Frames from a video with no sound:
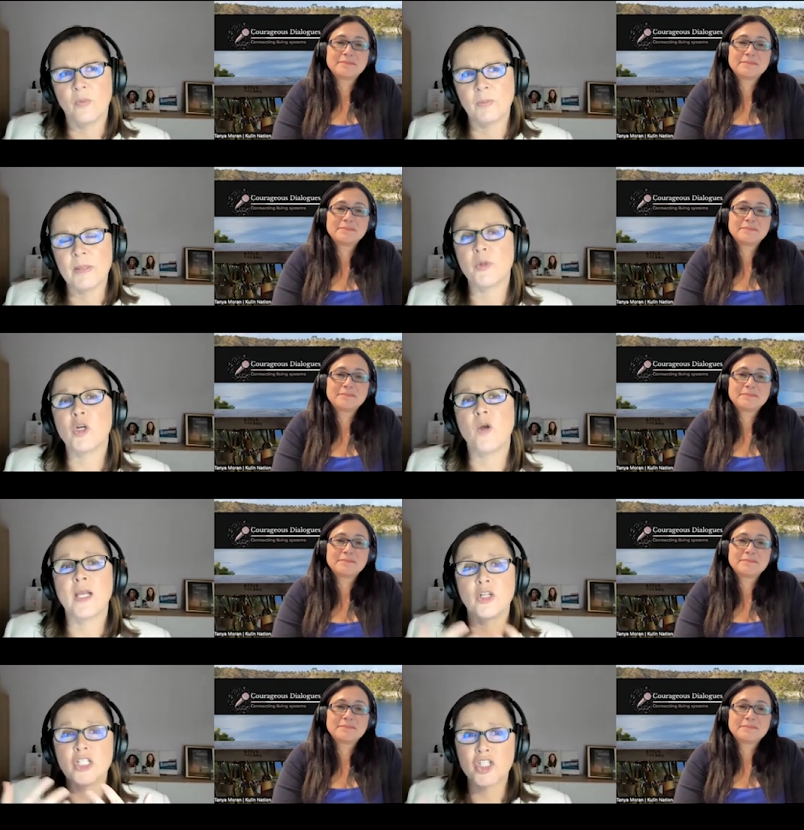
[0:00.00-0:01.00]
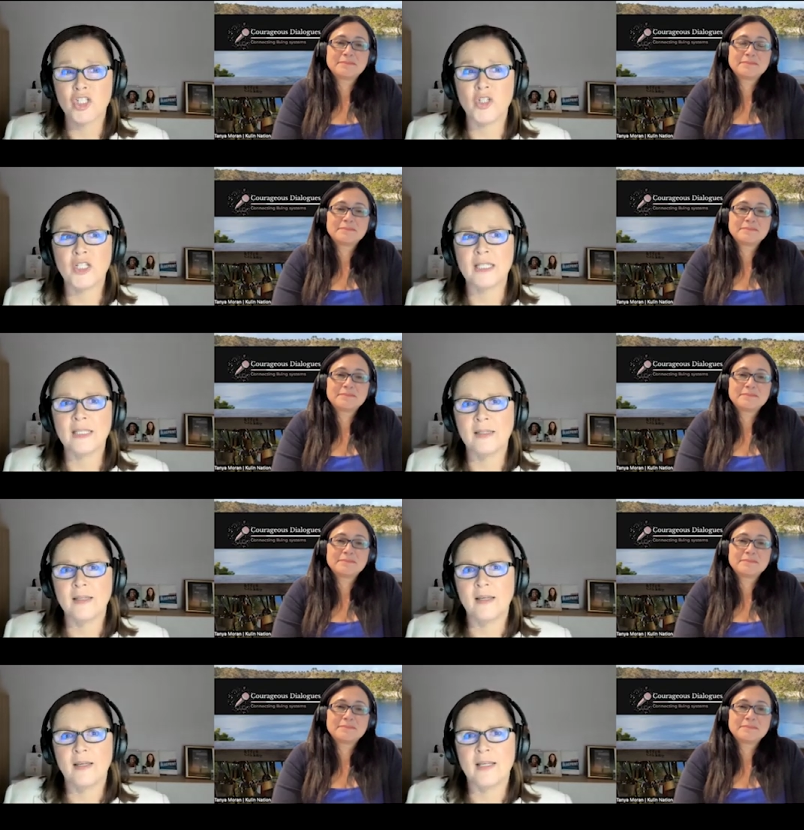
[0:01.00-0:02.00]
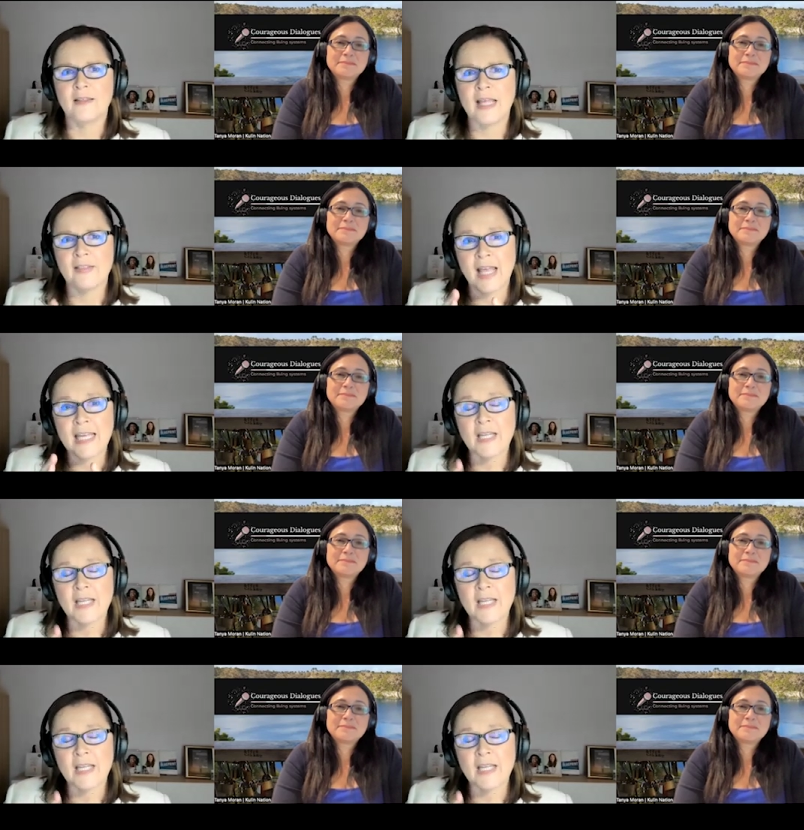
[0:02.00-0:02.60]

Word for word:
Speaker 1: with people going on a journey that